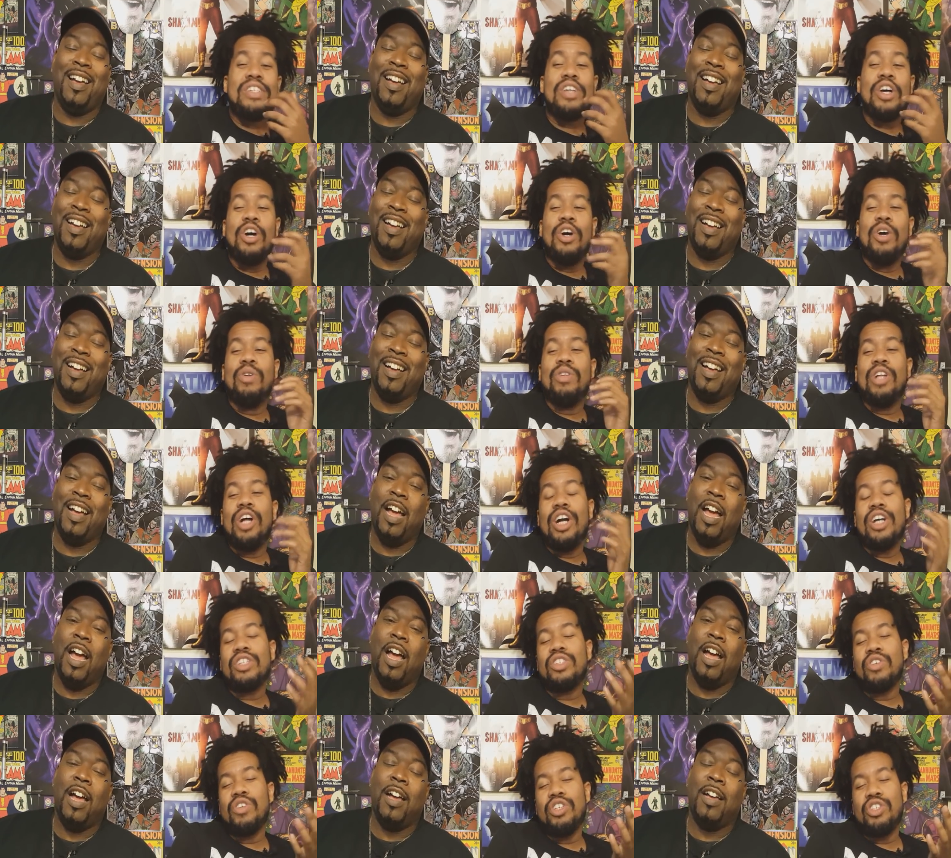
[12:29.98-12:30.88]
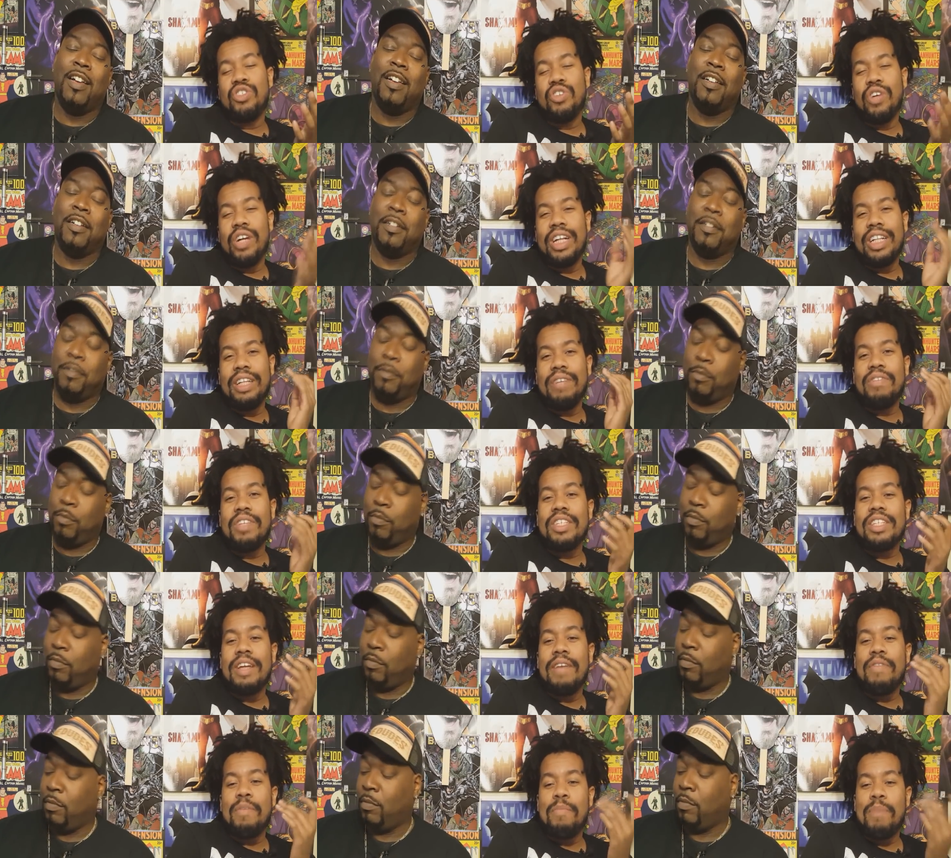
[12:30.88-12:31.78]
Speaker 1: so, long story short, Cliff doesn't
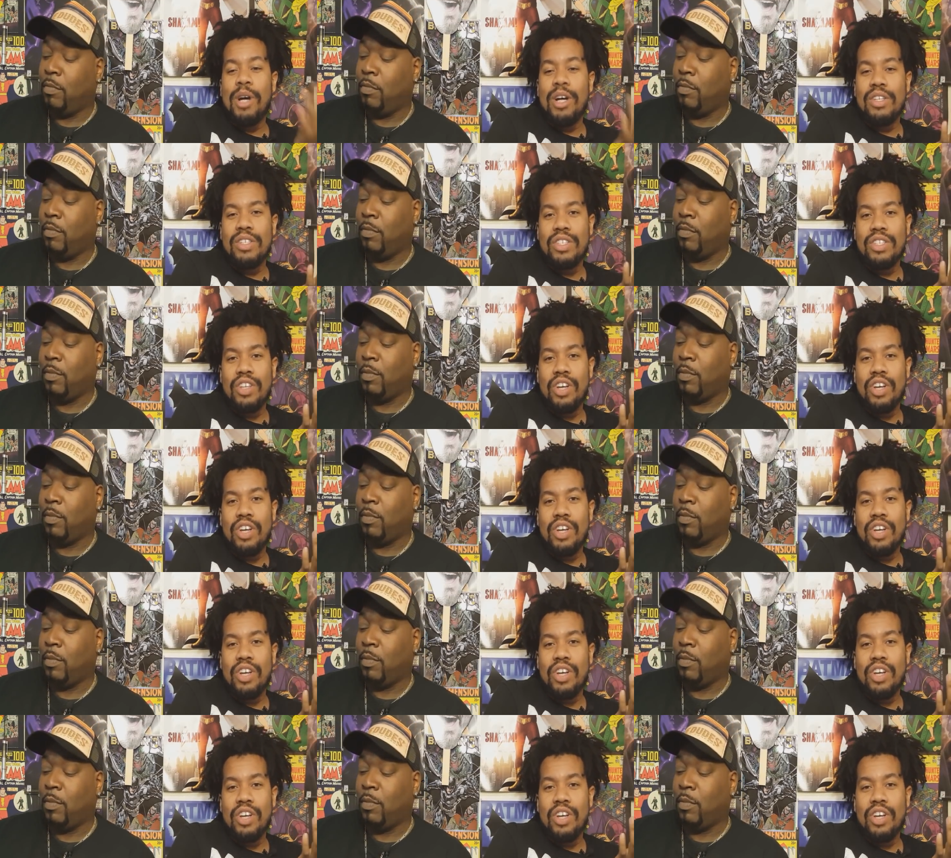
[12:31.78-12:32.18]
have the balls to